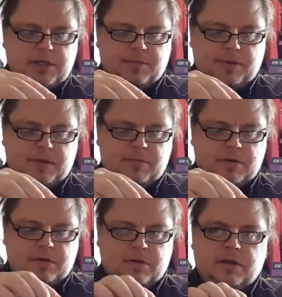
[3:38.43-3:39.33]
Put them
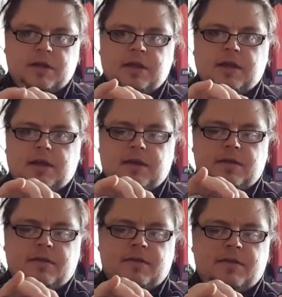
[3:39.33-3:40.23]
on like
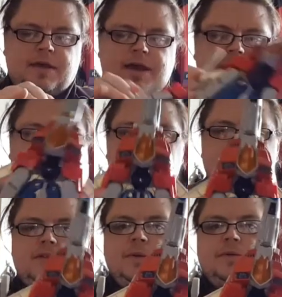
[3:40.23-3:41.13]
that,
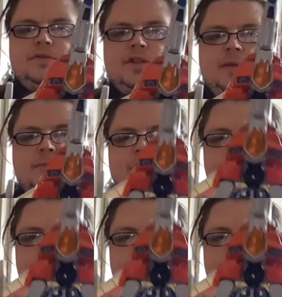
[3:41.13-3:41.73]
so you can put